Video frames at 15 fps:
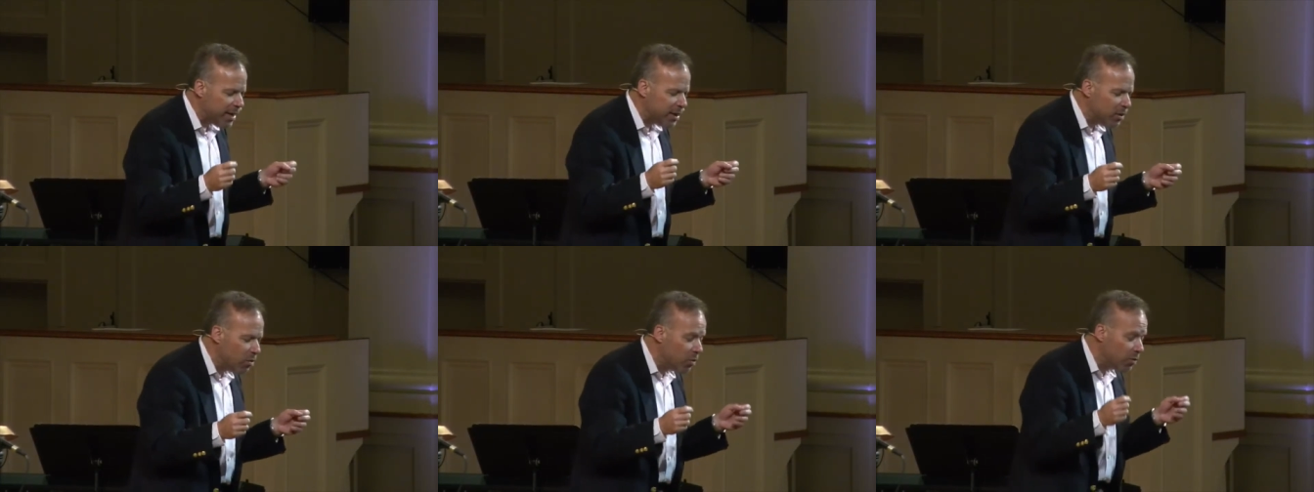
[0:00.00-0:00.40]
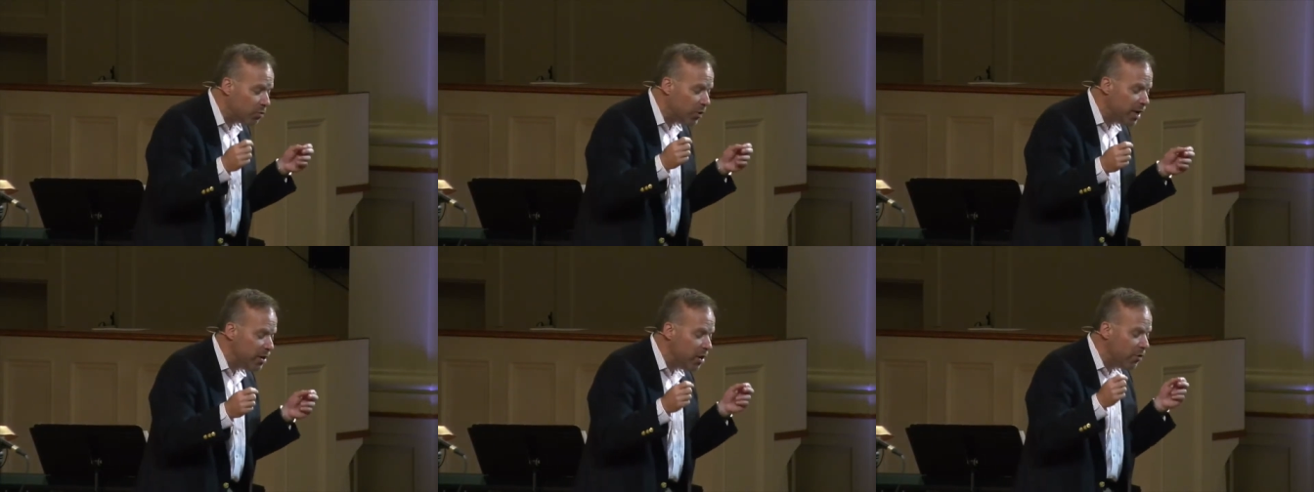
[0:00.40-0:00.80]
And Lord,
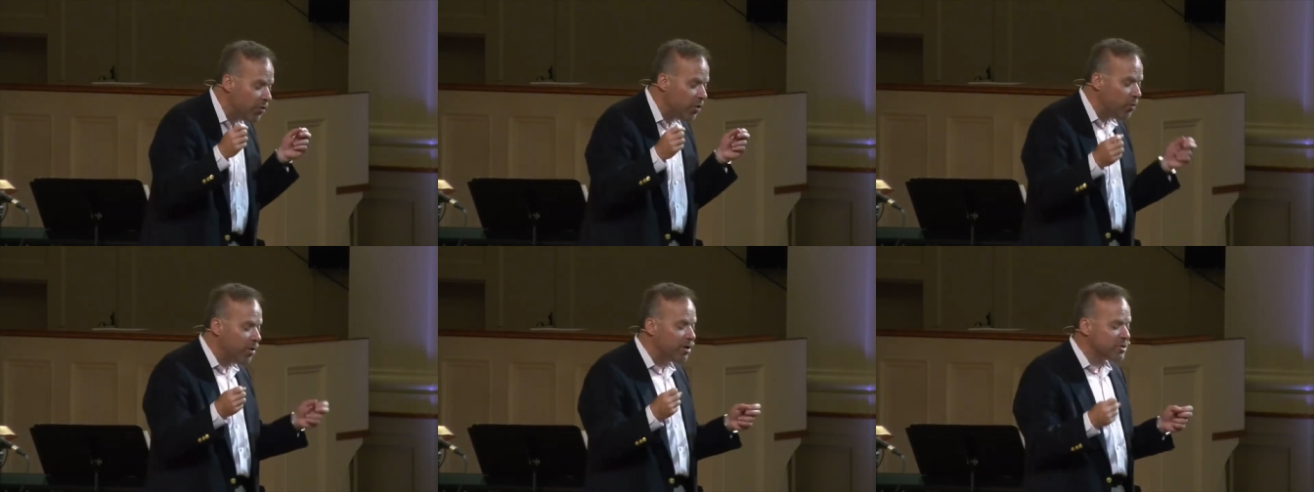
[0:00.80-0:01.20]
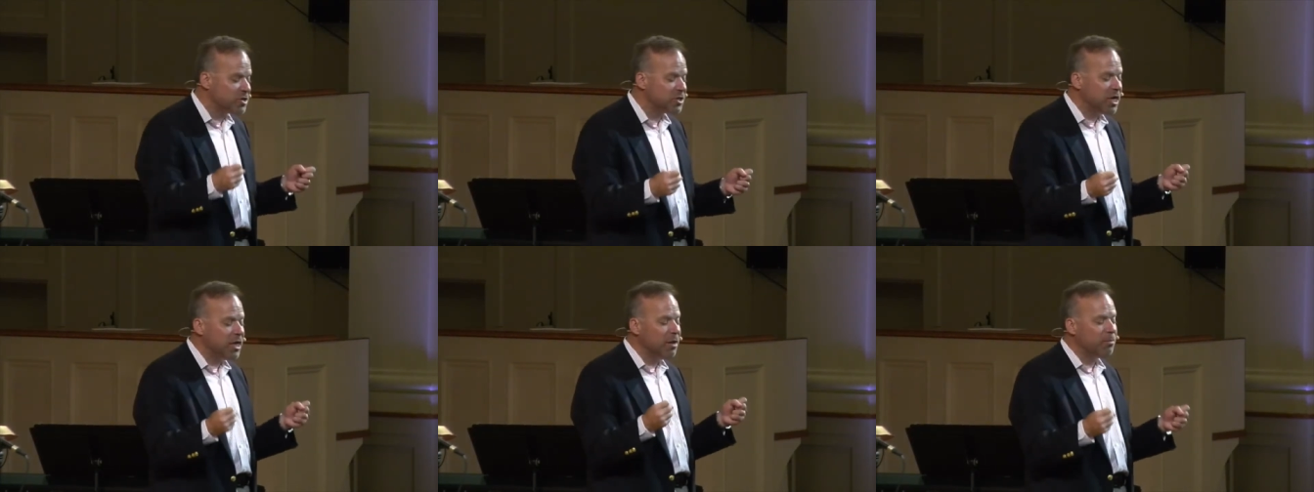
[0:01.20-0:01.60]
we know that we are
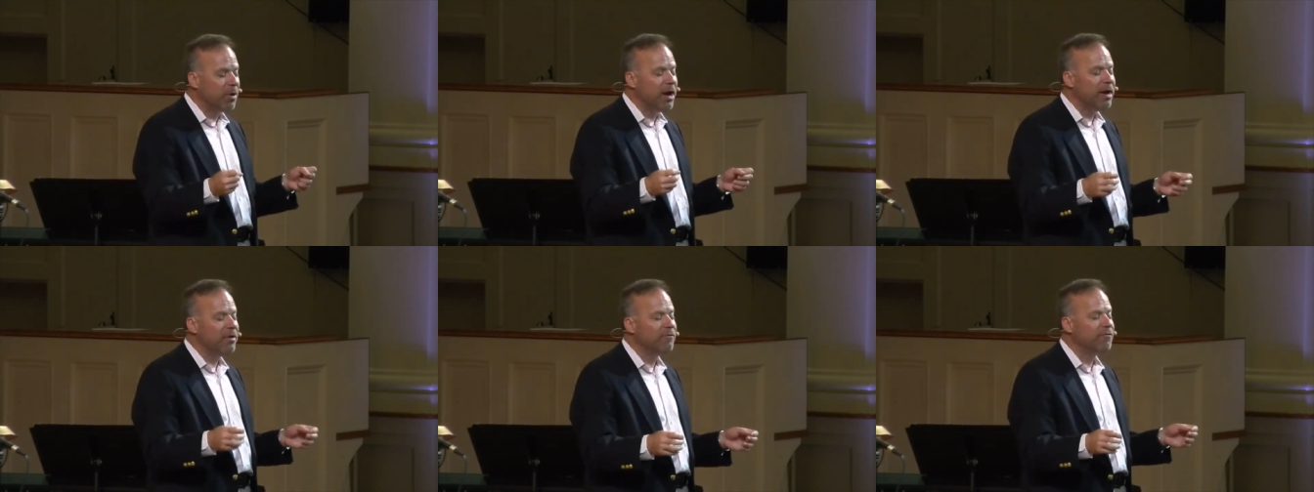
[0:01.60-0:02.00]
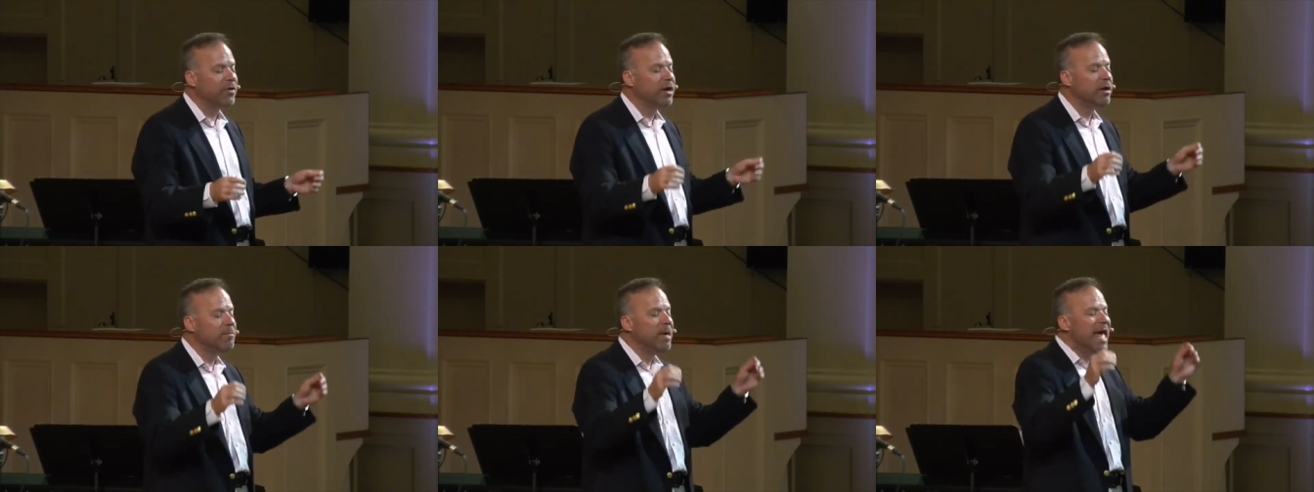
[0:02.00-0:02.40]
celebrating
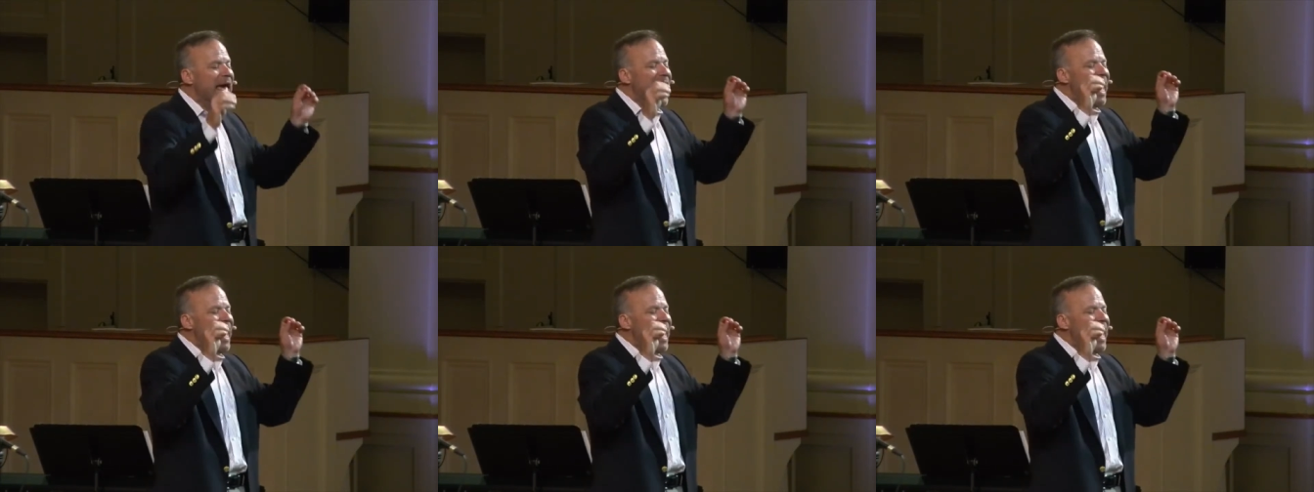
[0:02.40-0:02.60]
freedom